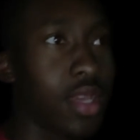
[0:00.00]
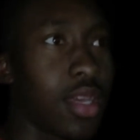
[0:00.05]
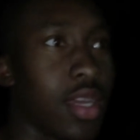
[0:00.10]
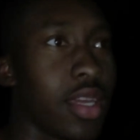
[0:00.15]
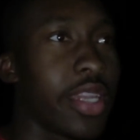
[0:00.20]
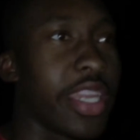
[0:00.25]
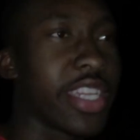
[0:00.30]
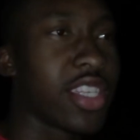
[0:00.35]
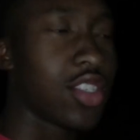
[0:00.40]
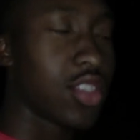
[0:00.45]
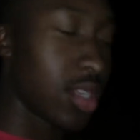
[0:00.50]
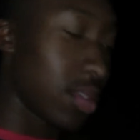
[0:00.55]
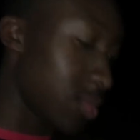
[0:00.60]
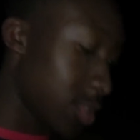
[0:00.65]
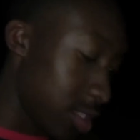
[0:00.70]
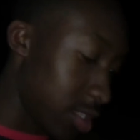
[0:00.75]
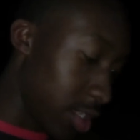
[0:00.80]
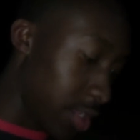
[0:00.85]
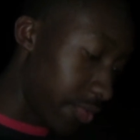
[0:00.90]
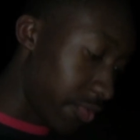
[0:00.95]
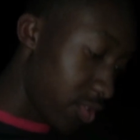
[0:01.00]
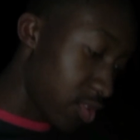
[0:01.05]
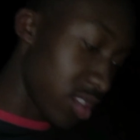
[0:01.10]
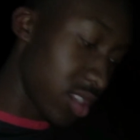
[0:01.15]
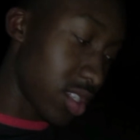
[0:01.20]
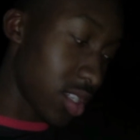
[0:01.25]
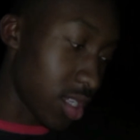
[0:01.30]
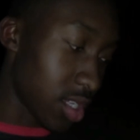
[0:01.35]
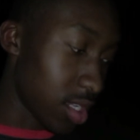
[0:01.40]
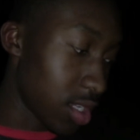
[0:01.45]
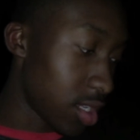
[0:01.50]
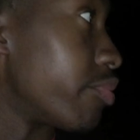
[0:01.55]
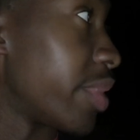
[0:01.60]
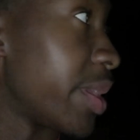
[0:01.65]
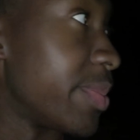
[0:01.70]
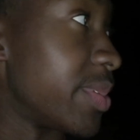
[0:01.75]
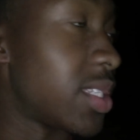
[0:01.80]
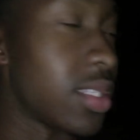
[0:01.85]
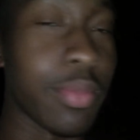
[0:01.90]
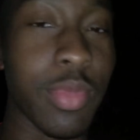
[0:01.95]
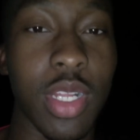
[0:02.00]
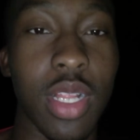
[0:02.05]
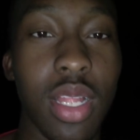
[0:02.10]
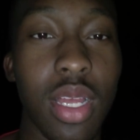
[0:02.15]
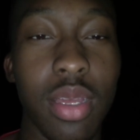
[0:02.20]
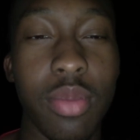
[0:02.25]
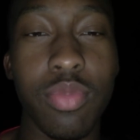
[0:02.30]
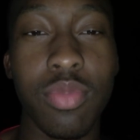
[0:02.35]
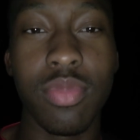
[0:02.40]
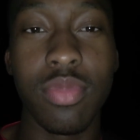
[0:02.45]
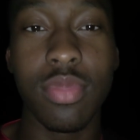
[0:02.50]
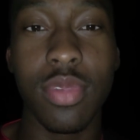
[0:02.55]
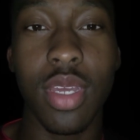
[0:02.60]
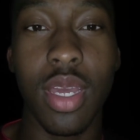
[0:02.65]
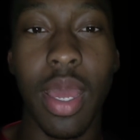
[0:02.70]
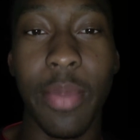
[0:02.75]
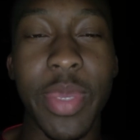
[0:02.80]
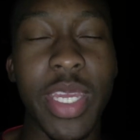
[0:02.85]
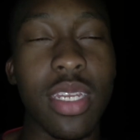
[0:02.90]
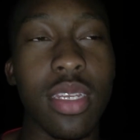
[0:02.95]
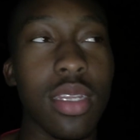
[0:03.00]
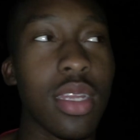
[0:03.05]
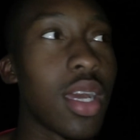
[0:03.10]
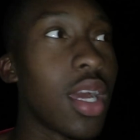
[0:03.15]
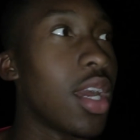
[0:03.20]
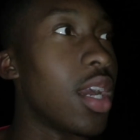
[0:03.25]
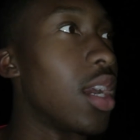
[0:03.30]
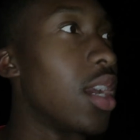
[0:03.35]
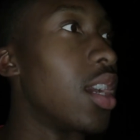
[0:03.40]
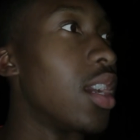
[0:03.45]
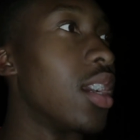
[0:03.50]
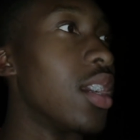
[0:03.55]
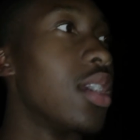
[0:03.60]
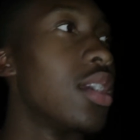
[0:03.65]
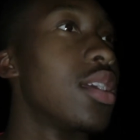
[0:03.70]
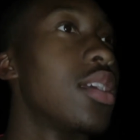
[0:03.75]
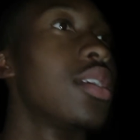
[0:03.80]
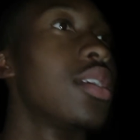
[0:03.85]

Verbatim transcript: Uh, next year, I'm just looking forward to maybe some club. I mean, uh...